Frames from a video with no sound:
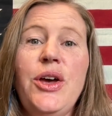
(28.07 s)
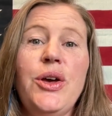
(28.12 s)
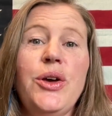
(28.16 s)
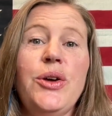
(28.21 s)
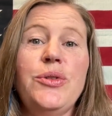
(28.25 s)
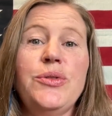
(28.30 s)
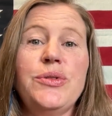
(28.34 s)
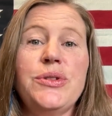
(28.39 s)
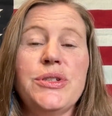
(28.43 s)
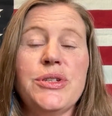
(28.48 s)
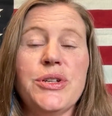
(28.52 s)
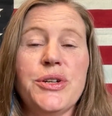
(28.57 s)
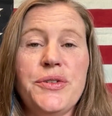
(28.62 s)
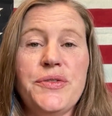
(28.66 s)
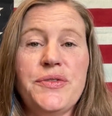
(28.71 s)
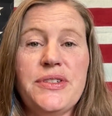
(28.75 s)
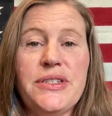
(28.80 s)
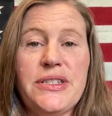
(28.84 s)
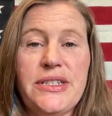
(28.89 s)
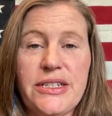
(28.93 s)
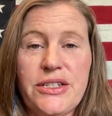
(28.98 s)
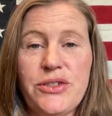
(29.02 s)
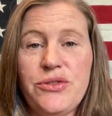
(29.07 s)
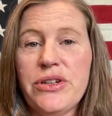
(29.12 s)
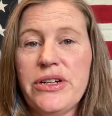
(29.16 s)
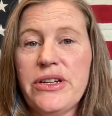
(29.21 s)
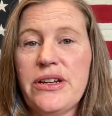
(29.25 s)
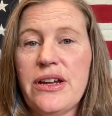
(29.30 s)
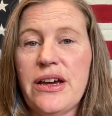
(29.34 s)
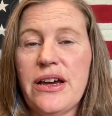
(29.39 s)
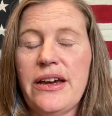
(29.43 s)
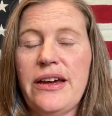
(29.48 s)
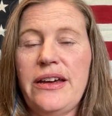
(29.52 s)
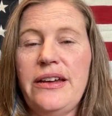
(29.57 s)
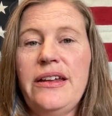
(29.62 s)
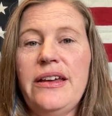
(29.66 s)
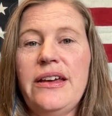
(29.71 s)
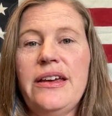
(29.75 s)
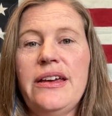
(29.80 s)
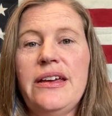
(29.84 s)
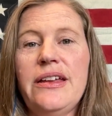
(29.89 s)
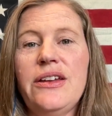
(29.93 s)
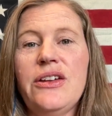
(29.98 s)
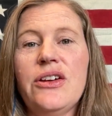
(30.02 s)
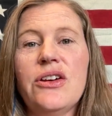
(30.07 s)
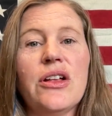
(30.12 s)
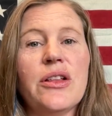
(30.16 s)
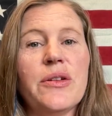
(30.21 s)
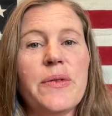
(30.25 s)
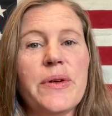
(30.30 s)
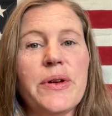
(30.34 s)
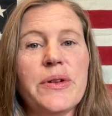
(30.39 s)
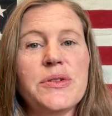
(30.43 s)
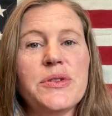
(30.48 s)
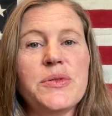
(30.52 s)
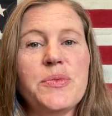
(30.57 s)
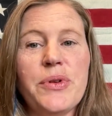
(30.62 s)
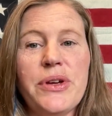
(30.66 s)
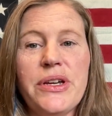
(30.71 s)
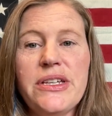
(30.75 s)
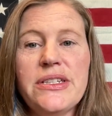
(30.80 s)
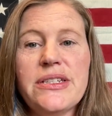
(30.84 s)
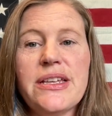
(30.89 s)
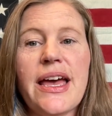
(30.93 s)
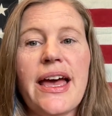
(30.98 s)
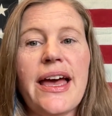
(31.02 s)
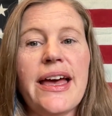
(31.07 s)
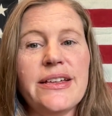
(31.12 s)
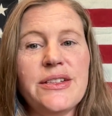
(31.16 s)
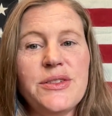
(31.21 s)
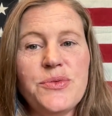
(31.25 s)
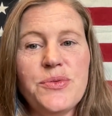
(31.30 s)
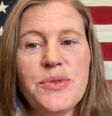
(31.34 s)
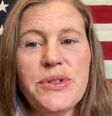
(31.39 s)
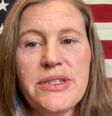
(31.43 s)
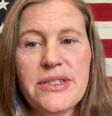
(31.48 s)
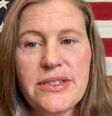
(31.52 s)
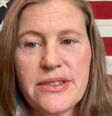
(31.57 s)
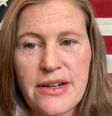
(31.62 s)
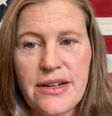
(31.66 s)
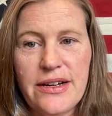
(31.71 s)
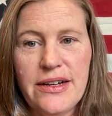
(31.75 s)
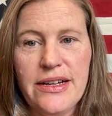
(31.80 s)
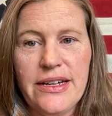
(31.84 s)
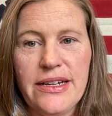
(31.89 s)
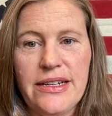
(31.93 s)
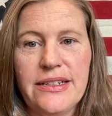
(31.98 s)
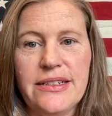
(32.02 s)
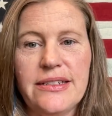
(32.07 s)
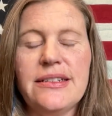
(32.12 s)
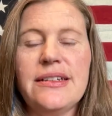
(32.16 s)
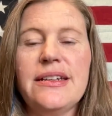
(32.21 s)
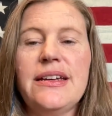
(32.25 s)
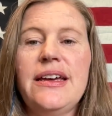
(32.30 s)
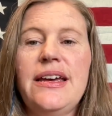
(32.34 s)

who serves District 9 in Colorado Springs, has resigned.